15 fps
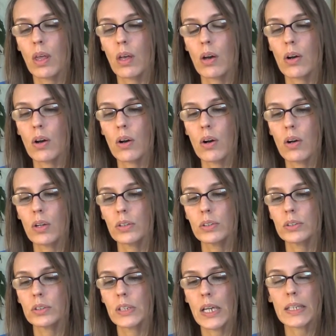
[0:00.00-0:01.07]

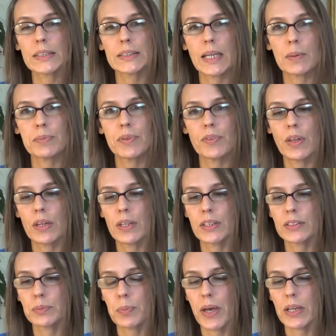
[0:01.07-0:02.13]
called Accept, Then
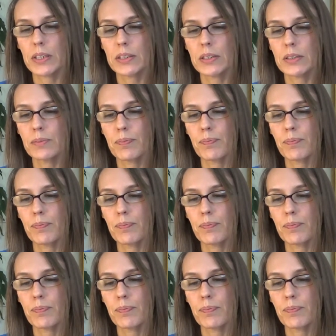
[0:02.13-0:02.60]
Expect.